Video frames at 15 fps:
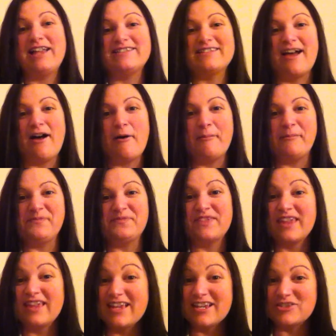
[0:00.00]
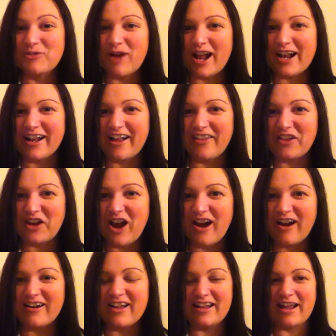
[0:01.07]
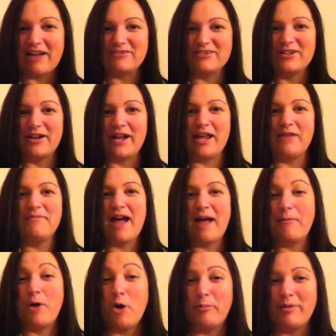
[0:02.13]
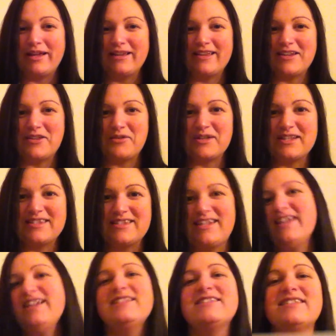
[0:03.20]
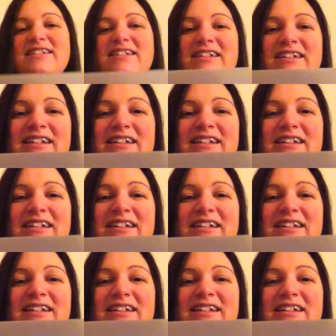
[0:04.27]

let his writing on the card announce her name. I'm hoping that you can see it.